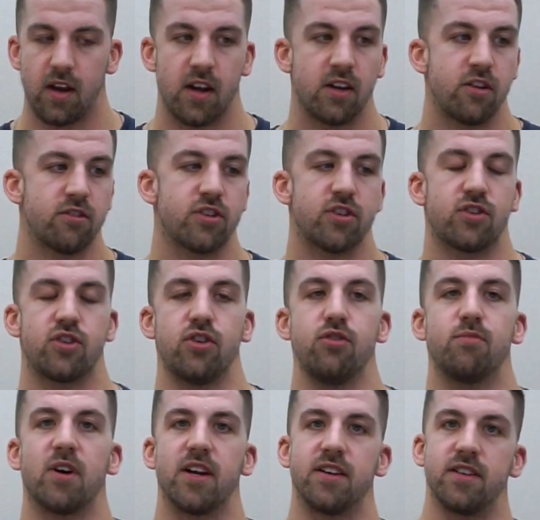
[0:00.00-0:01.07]
It uses
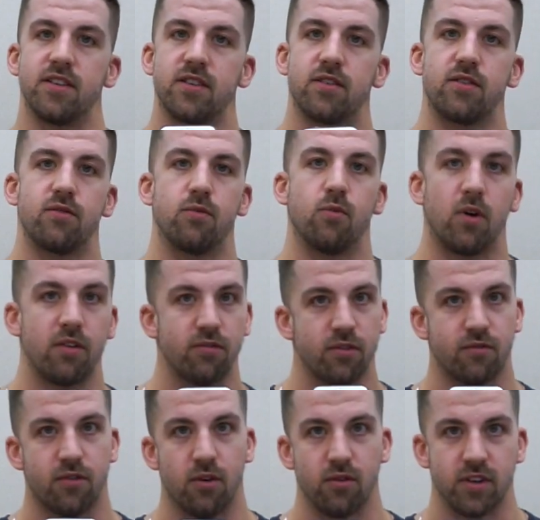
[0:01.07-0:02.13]
two buttons, one
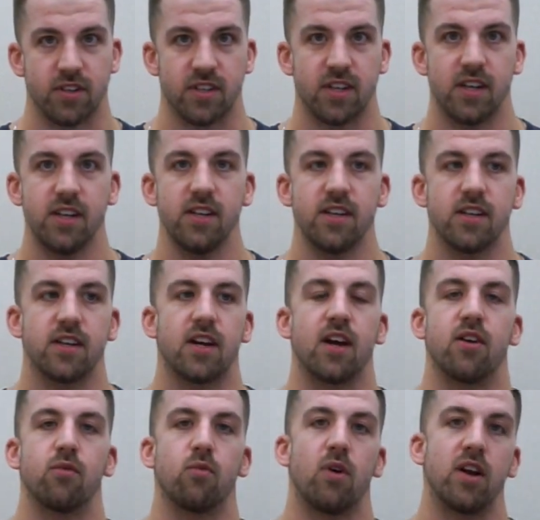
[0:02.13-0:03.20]
for focusing
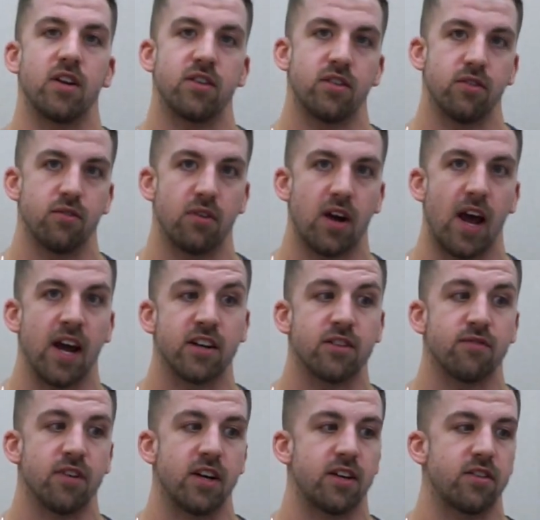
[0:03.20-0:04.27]
and one to
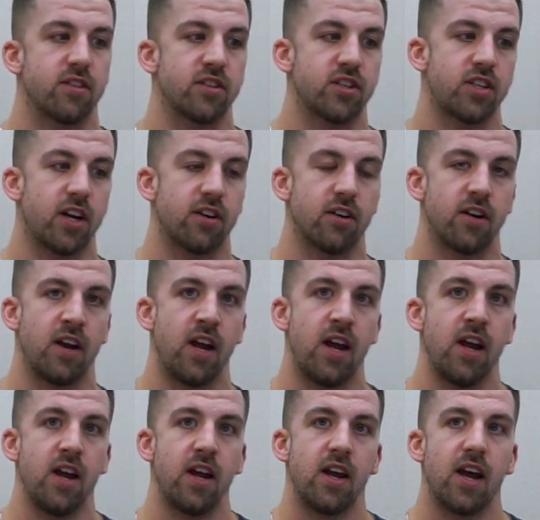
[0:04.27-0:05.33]
activate the shutter.
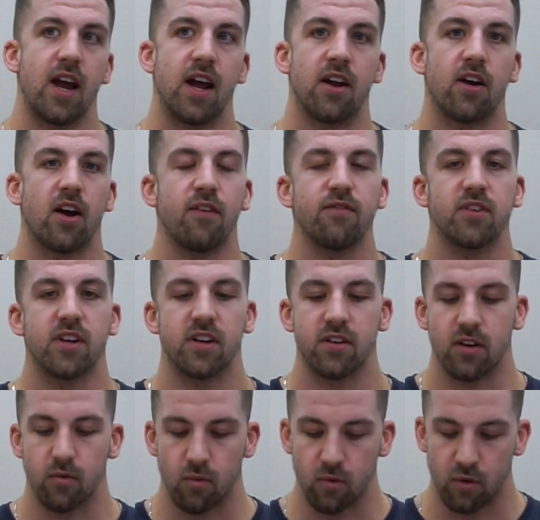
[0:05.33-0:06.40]
And
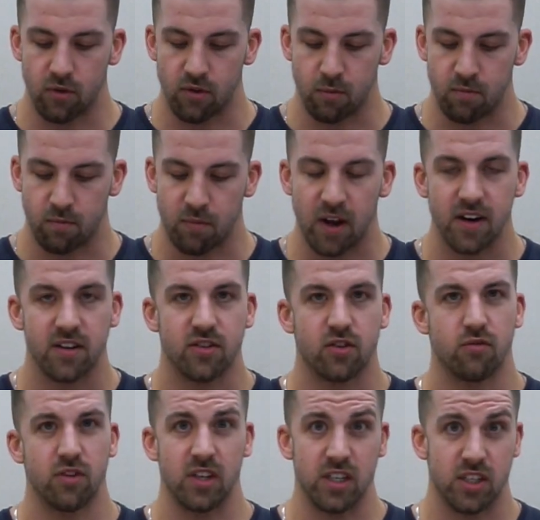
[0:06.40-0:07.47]
often the buttons
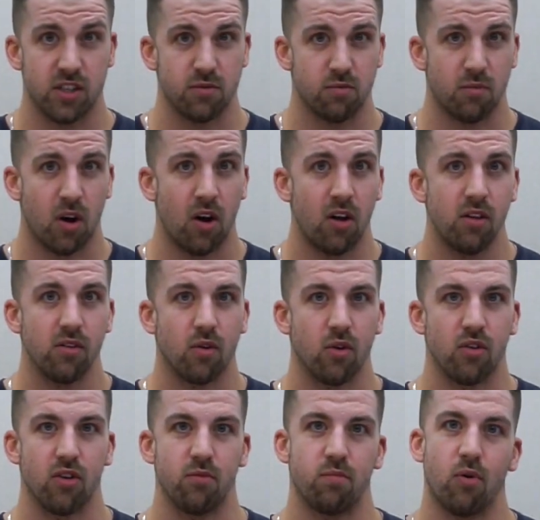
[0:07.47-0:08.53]
are really small
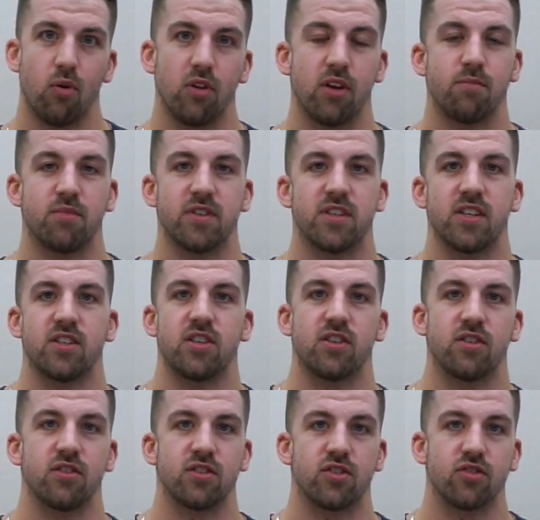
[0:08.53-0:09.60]
or they're poorly
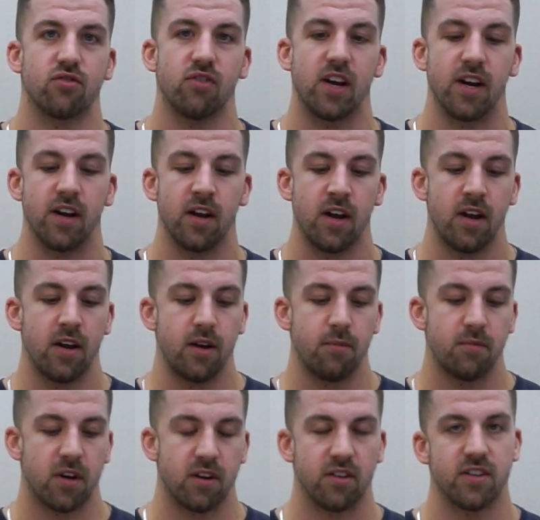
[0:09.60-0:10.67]
positioned on the screen.
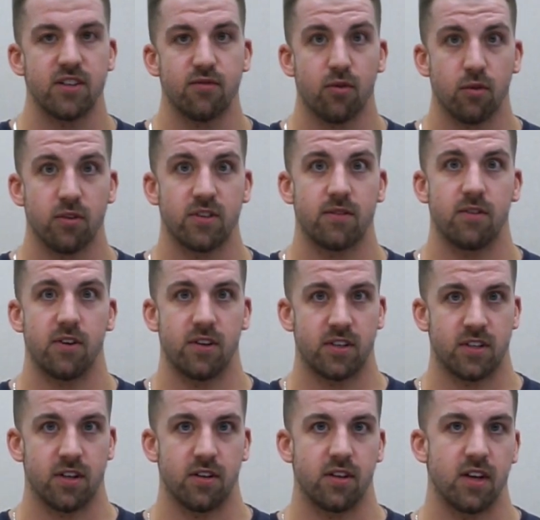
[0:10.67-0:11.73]
And now this
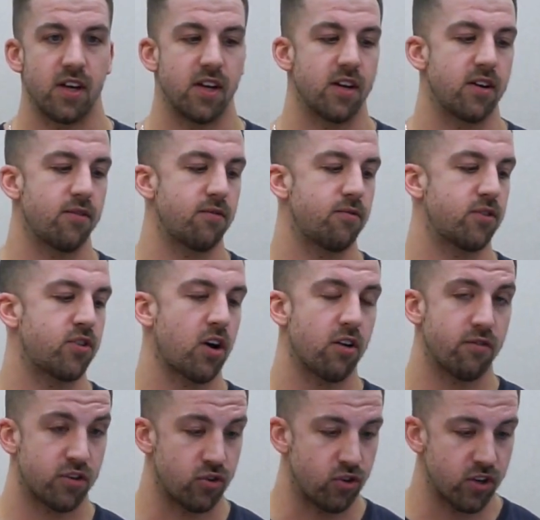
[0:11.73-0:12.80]
forces the
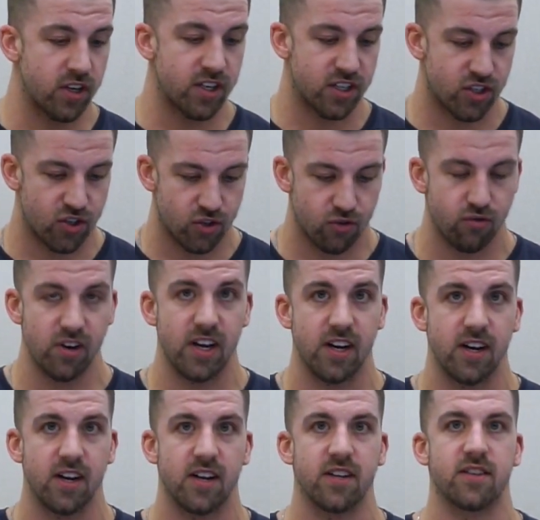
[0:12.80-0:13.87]
photographer to look at his
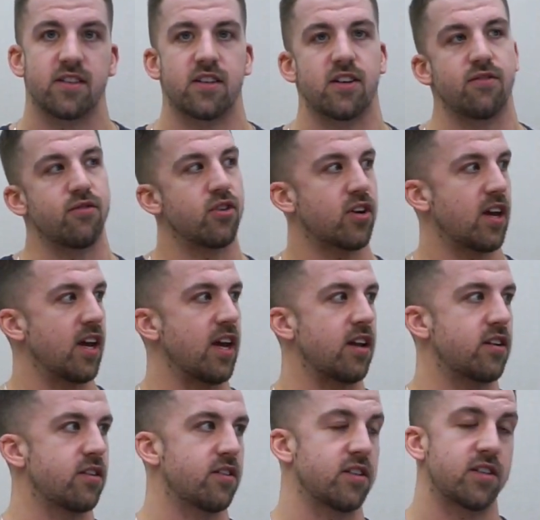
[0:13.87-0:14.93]
screen instead of looking
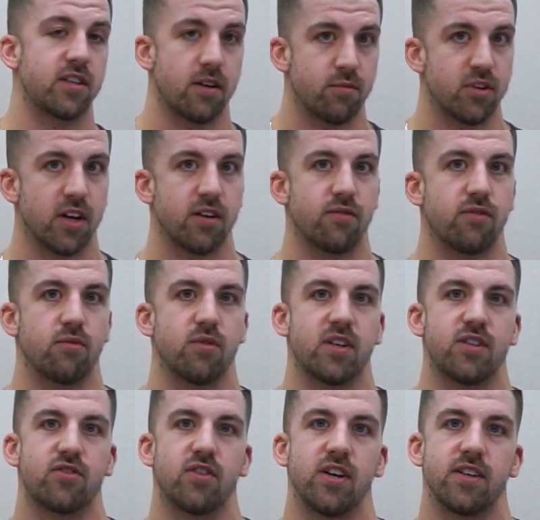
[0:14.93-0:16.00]
at the subject for what
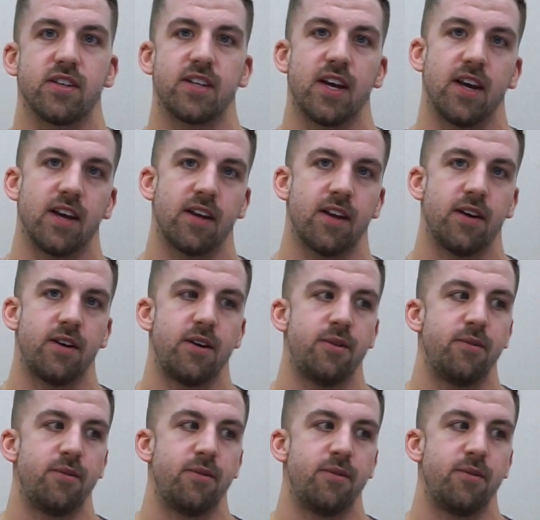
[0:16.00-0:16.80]
he's trying to take.